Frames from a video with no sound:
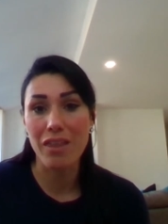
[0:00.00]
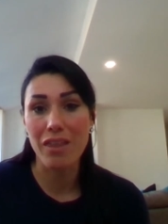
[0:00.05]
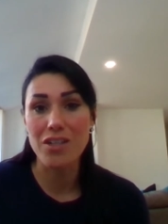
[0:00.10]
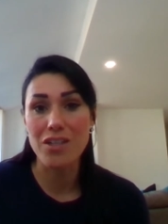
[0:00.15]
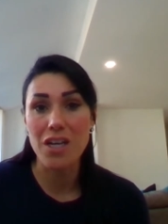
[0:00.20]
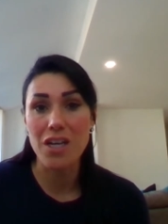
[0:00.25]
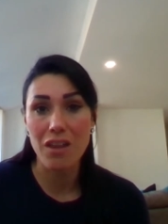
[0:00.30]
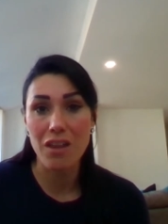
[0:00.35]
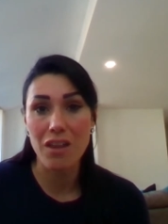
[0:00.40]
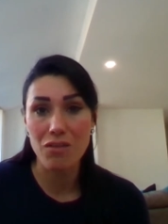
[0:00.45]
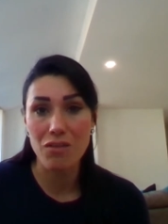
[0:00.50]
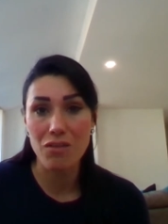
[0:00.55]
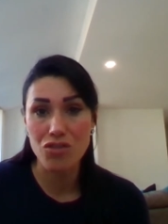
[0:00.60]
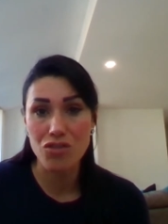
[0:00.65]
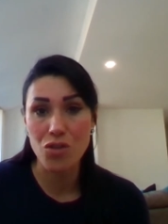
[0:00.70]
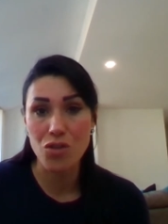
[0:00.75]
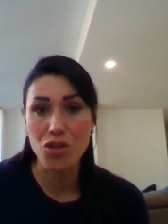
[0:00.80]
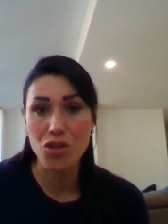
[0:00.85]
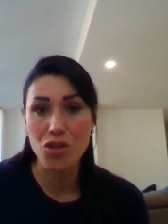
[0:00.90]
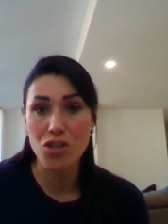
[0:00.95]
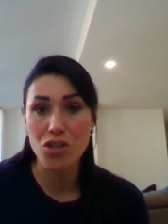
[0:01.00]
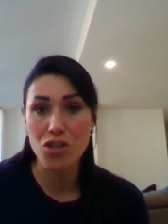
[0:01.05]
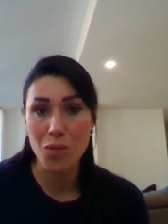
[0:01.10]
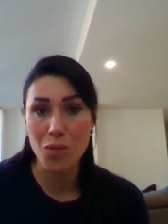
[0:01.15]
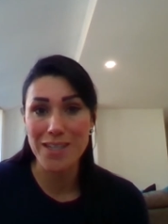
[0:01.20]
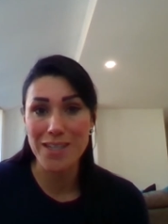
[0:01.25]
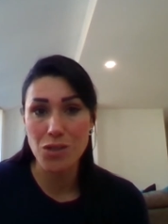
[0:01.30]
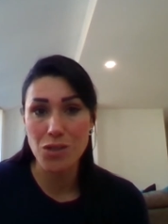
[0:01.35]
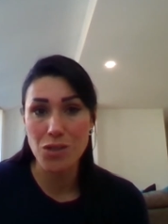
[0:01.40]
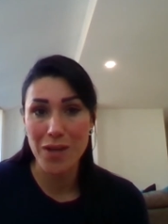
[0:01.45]
the 30th of June
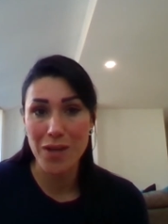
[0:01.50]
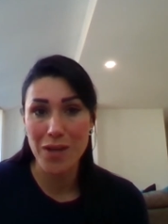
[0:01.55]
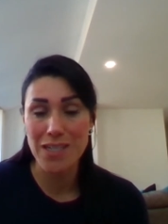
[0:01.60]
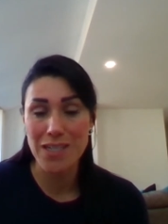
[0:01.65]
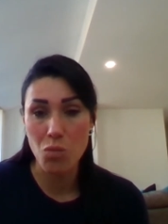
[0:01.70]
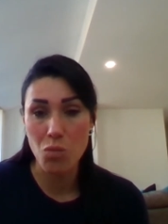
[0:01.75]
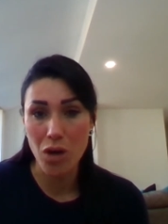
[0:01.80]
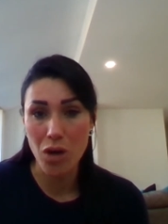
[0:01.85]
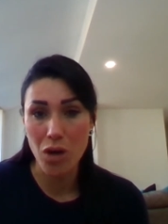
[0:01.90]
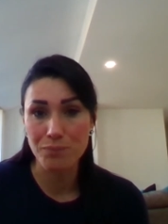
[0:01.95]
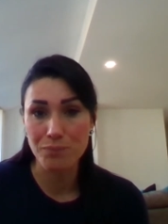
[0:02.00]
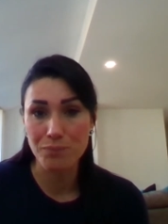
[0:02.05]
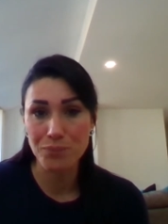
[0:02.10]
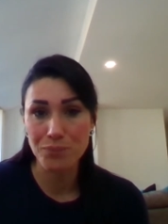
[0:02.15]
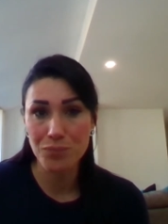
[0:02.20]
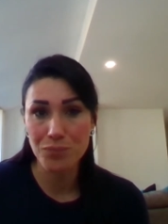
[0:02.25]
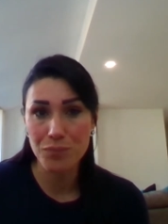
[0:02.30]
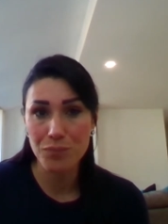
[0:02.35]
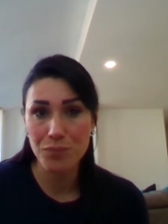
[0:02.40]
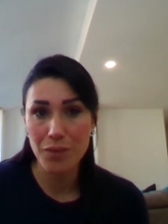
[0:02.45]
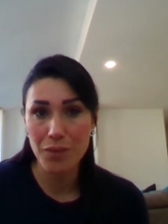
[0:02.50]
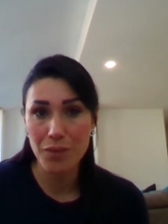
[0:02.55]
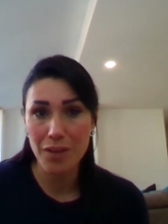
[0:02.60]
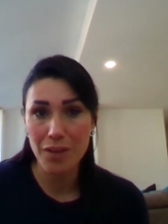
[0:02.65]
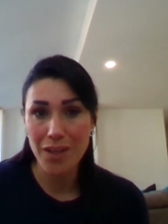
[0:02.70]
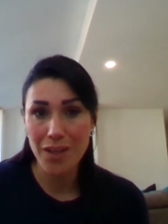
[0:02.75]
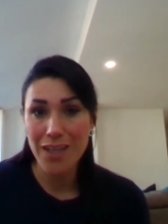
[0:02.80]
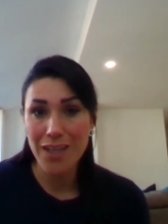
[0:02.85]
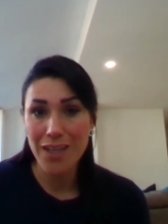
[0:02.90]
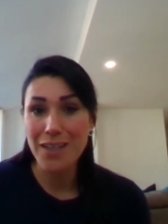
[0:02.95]
2021.
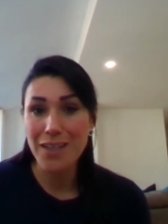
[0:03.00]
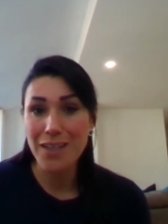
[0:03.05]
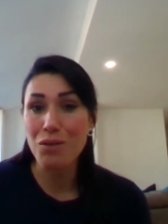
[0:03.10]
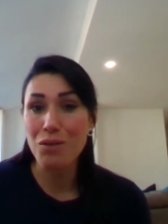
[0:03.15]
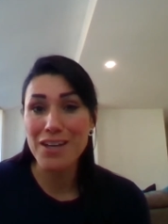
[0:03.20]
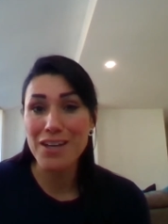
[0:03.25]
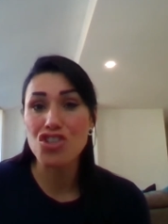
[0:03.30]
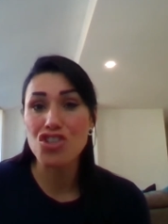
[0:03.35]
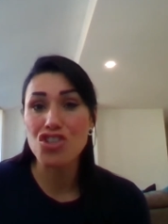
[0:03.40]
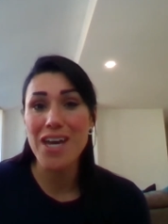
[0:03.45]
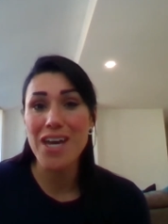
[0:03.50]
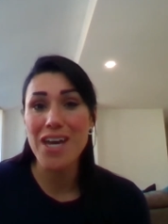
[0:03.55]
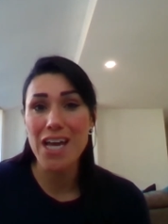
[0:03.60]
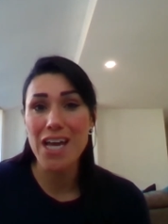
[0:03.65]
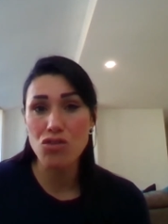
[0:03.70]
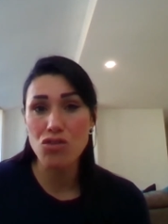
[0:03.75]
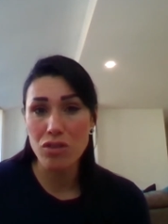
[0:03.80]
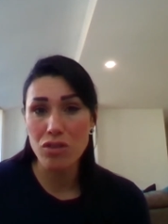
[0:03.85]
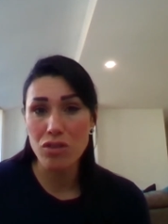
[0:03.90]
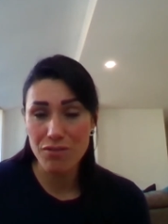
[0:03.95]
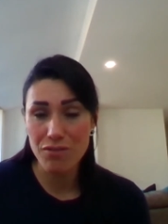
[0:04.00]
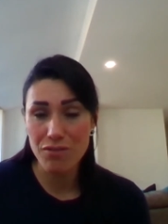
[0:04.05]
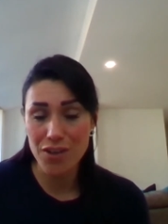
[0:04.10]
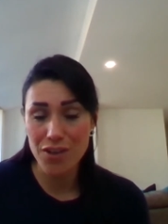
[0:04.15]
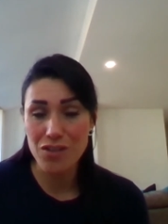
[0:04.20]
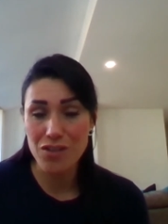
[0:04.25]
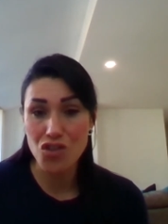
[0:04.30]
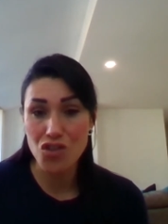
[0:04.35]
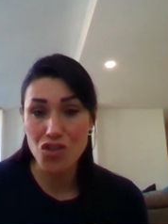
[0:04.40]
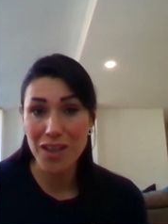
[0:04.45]
Now, things change on the
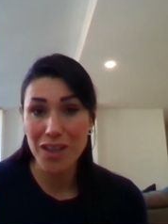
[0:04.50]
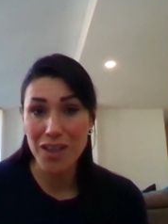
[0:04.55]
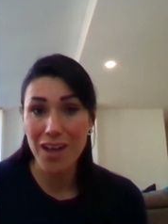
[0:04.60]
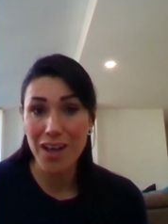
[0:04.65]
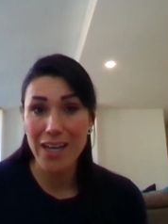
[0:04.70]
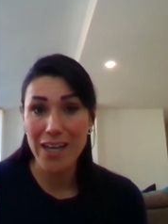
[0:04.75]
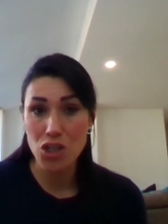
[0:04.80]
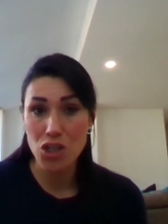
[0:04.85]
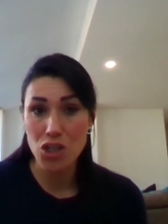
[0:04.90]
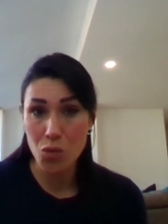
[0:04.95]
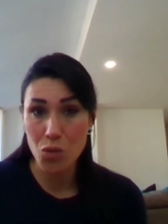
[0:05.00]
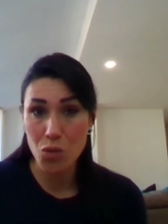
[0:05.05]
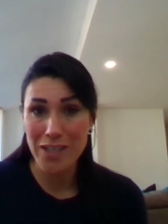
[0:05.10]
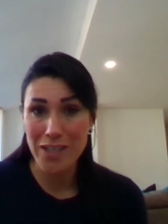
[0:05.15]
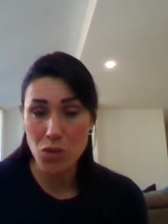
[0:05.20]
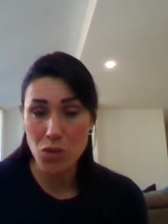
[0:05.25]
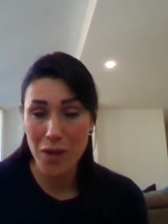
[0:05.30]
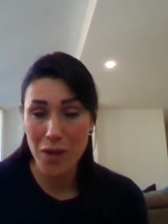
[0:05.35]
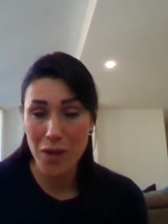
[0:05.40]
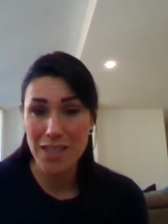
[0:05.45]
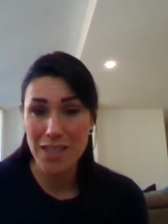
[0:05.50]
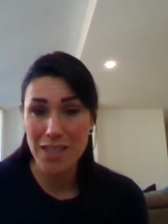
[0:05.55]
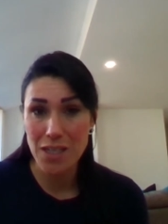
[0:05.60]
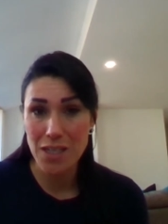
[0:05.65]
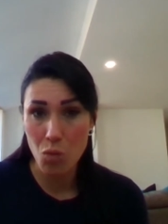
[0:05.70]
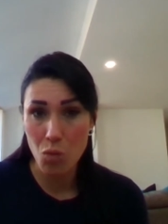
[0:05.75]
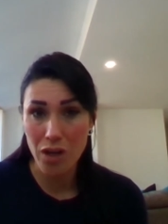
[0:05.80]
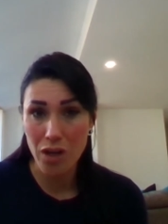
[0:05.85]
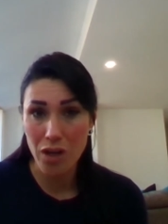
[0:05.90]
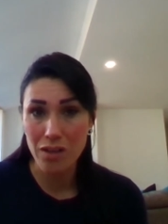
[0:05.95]
1st of July
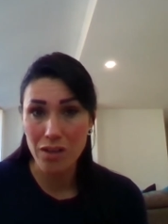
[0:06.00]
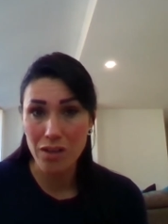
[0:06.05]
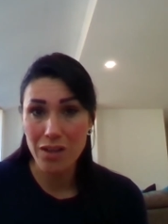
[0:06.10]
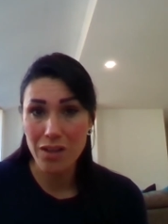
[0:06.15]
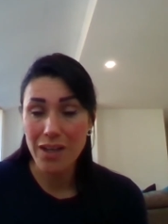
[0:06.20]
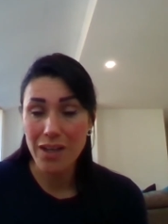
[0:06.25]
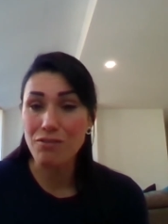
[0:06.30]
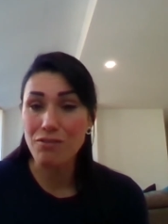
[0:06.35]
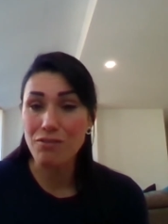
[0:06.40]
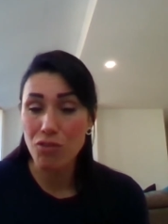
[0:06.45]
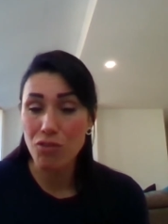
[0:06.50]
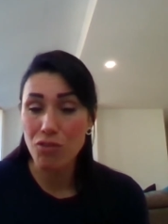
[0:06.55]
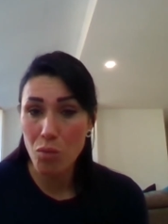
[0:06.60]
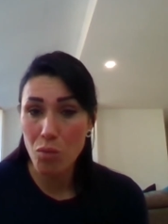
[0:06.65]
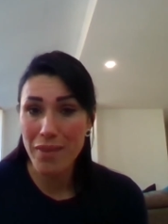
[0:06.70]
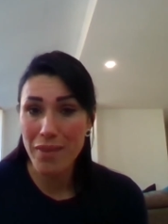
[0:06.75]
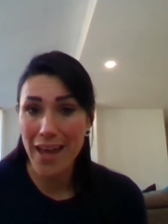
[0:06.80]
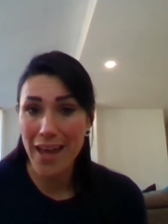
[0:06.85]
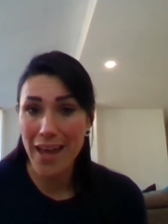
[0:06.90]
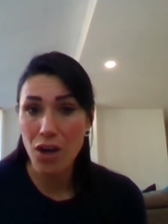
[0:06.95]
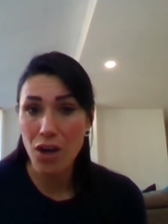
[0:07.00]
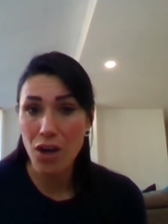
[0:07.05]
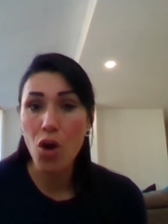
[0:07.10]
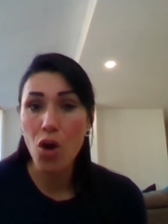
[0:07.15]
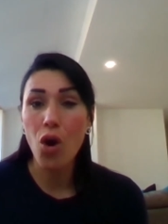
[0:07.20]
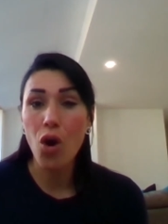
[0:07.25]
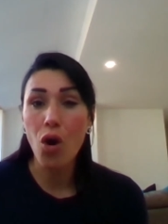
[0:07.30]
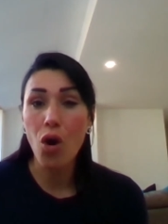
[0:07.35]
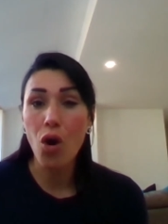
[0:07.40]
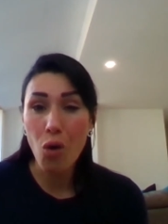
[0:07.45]
2021, and from then,
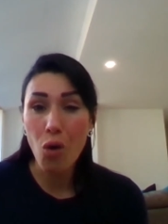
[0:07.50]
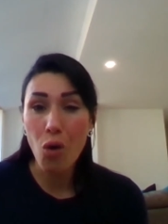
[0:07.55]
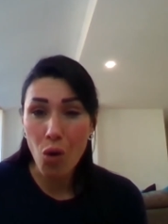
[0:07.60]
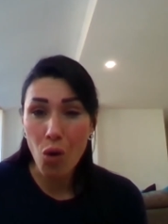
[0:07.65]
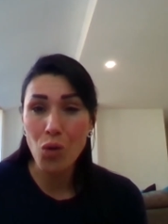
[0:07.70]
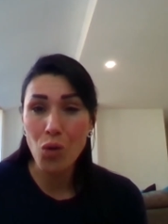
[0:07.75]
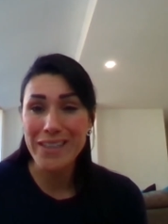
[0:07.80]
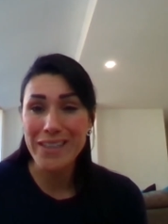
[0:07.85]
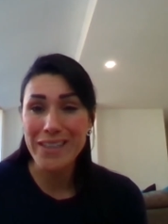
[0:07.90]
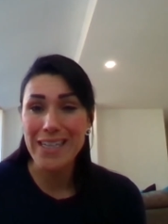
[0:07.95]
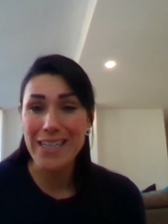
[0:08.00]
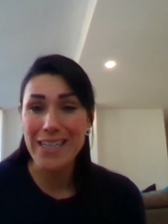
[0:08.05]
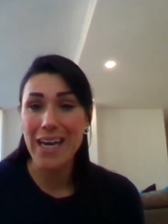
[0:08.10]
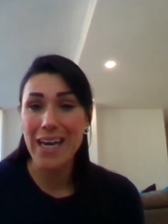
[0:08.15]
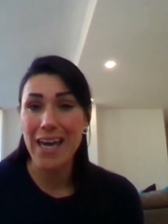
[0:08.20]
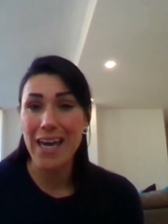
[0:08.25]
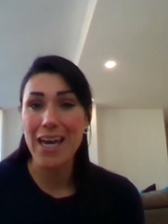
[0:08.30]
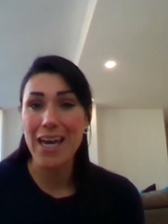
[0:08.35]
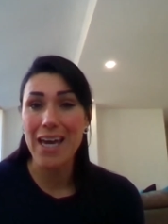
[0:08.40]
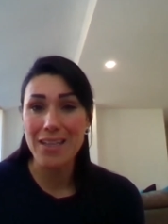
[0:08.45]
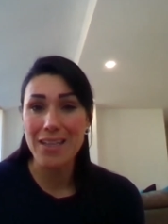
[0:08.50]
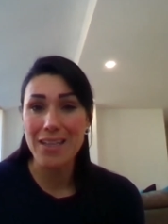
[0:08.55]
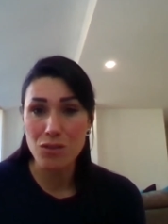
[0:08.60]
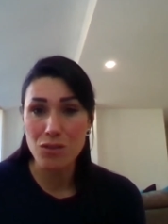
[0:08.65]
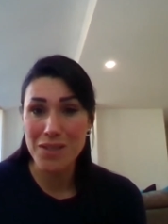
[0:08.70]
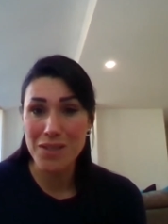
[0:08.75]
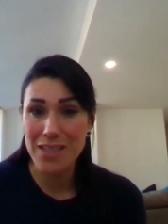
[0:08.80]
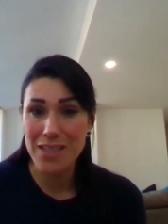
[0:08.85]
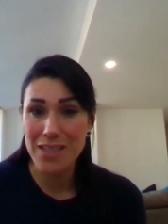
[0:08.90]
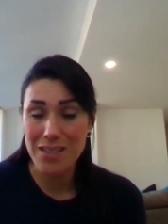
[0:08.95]
all EEA and
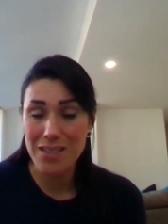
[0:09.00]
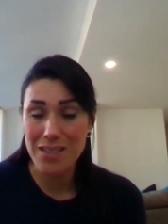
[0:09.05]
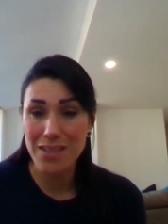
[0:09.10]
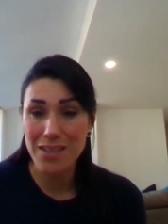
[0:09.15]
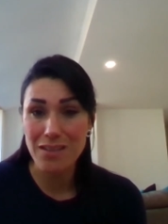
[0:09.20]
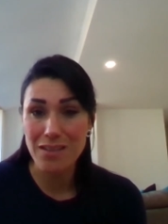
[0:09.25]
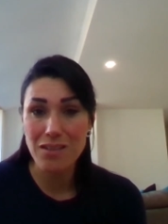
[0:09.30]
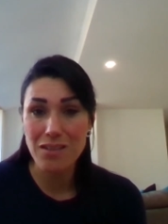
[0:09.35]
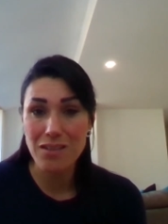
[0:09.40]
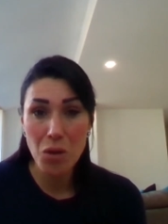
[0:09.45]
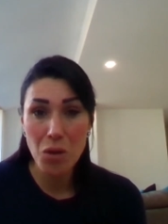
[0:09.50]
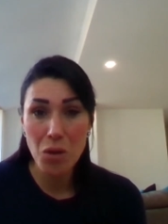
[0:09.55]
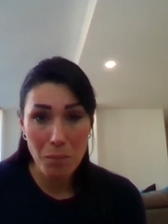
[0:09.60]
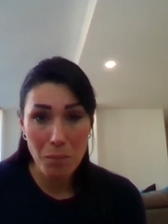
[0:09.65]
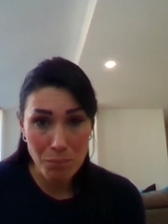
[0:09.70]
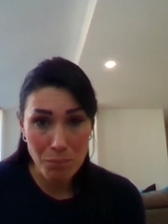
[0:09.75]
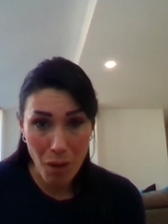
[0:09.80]
Swiss citizens,